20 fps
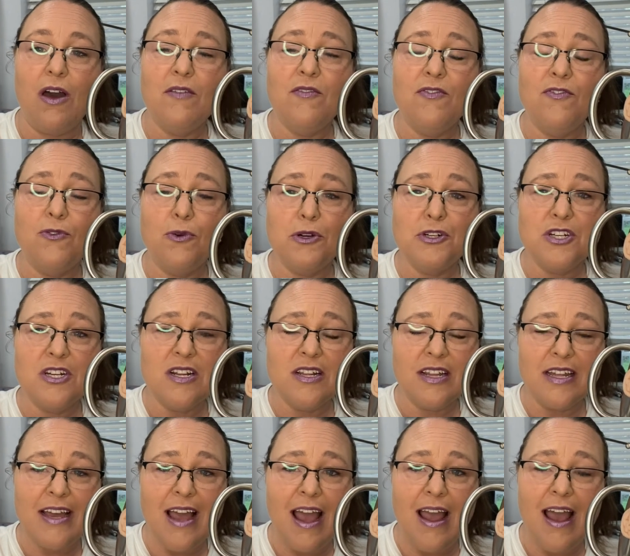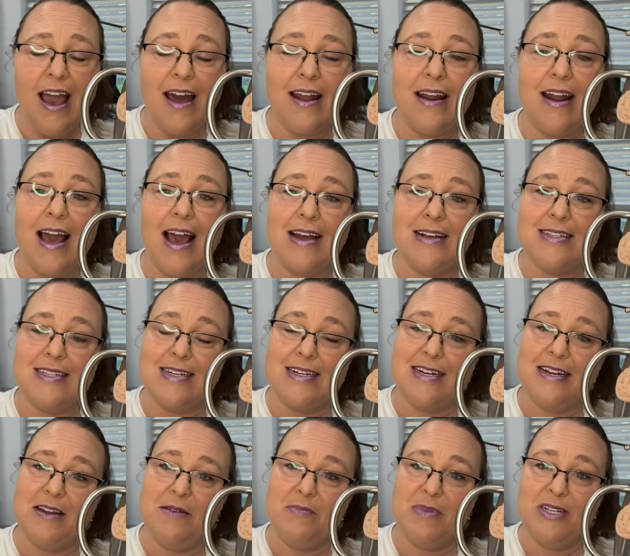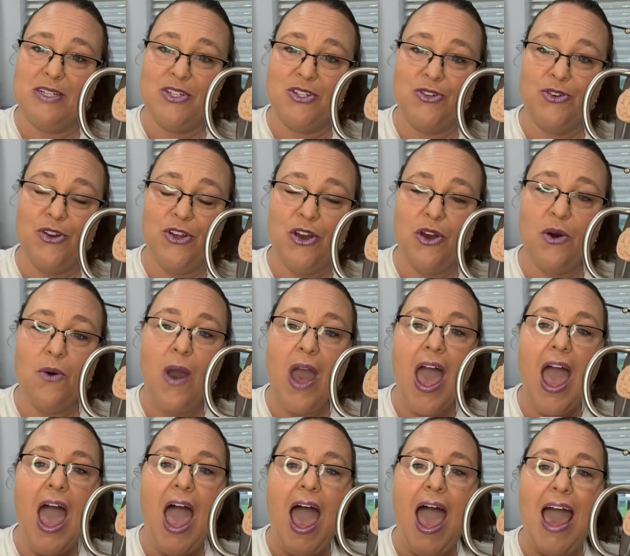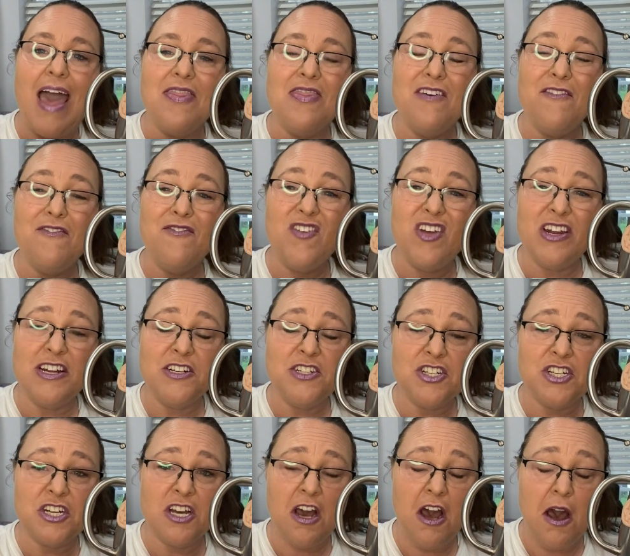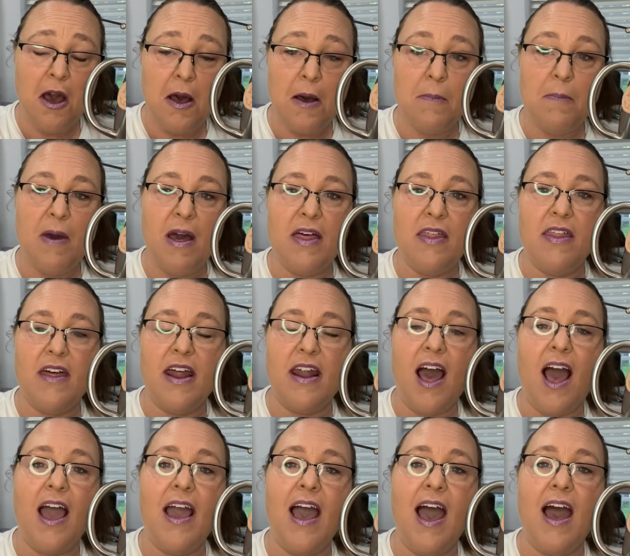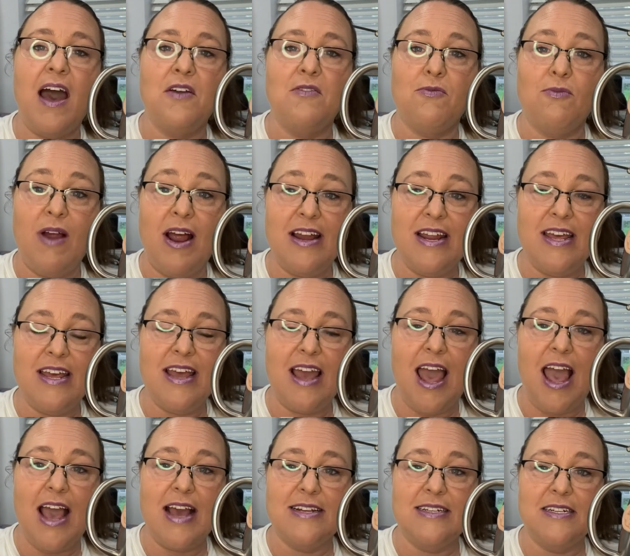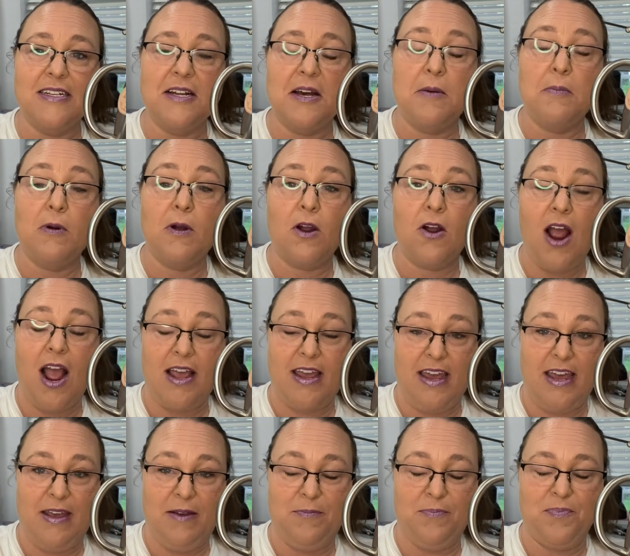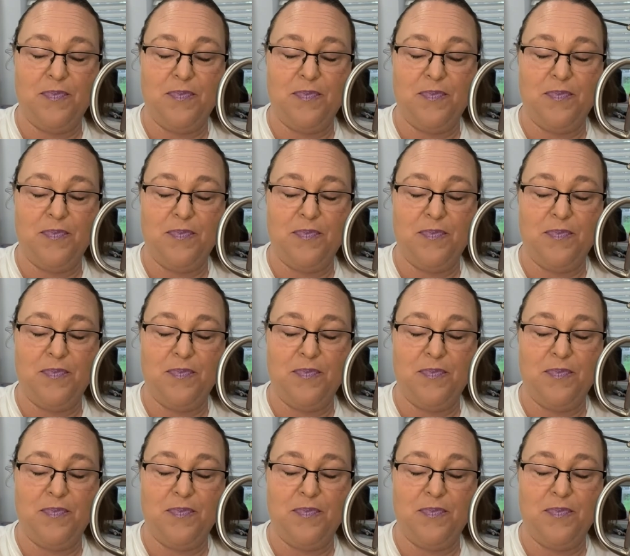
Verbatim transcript: Unfortunately, I had an accident in my studio and the finished cup that I had ready ended up cracking.